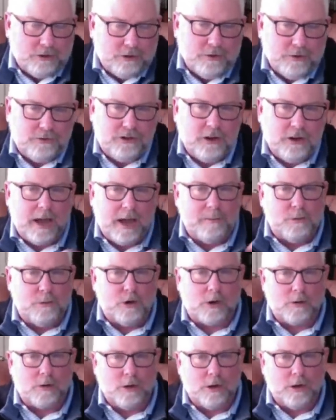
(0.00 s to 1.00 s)
So you've still got
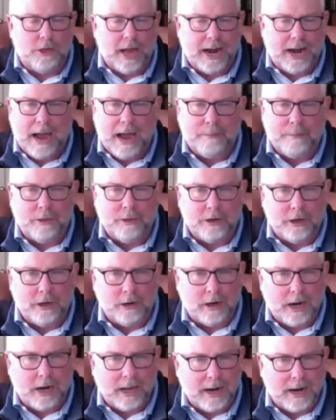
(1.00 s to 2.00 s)
more growth out of Apple than you're
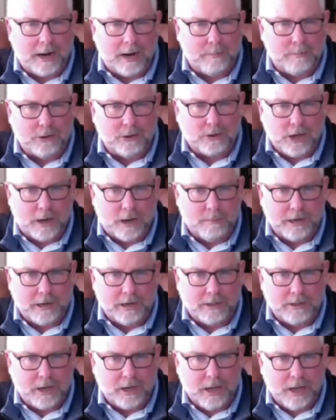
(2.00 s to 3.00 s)
going to get out of most
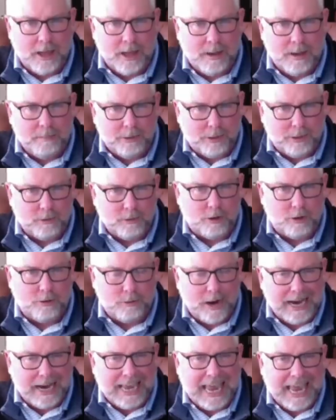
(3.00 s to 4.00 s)
companies, but the growth
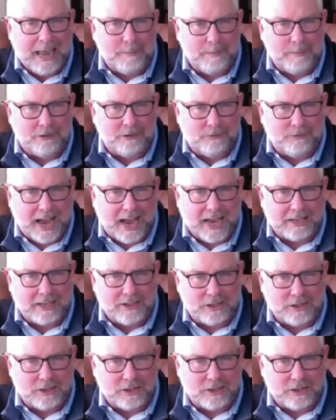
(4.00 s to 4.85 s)
rate can't be as fast.